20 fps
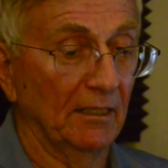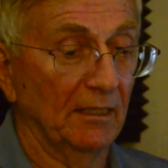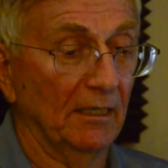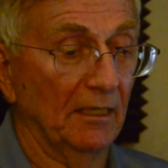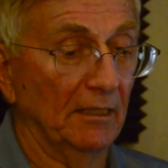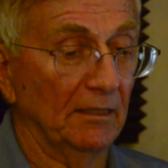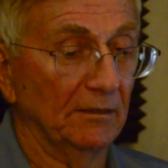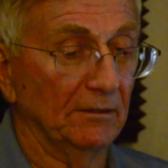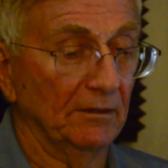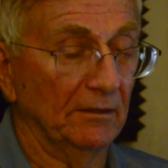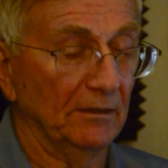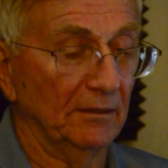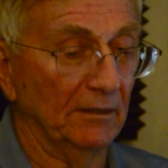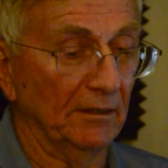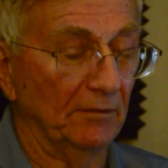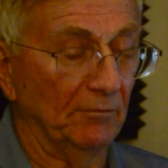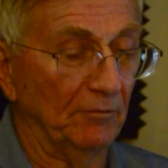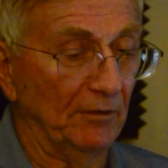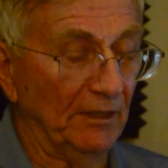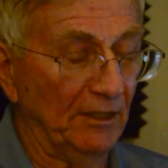
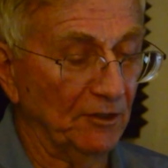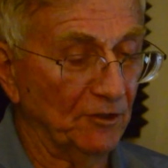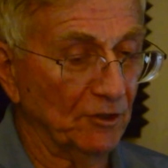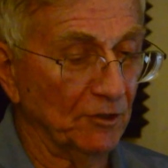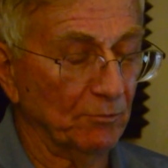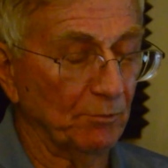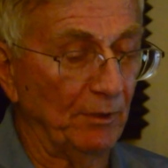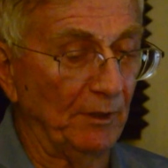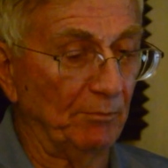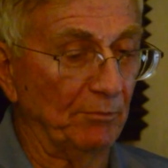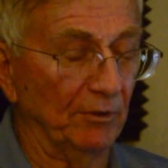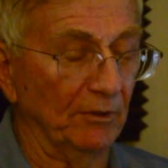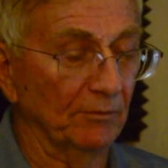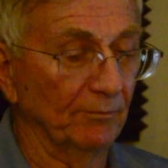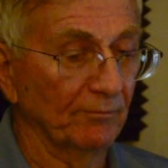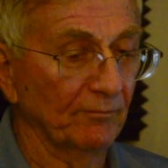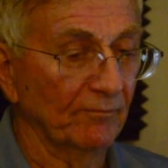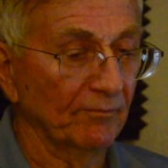the religious people,